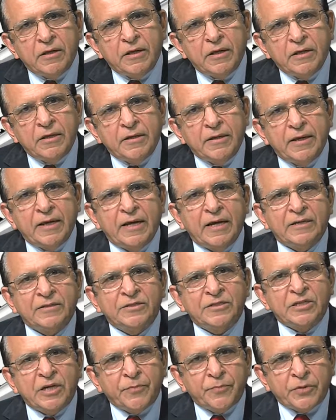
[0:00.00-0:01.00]
a
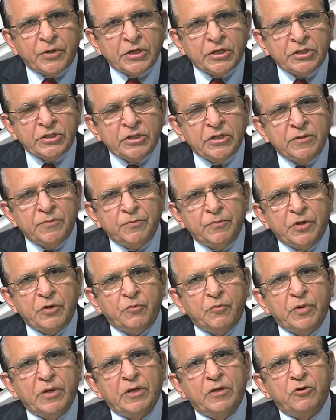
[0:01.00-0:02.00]
separation
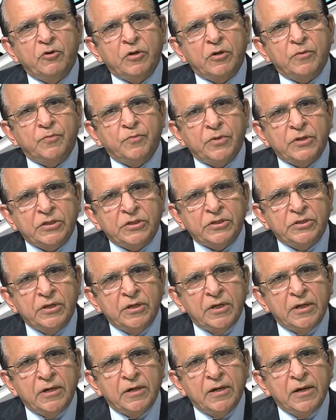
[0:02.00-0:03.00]
between your
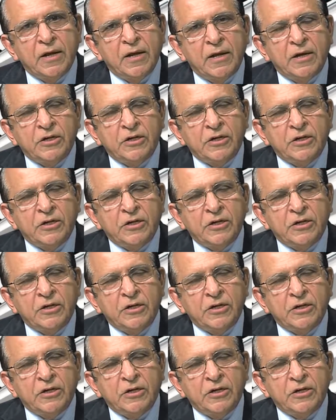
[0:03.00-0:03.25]
personal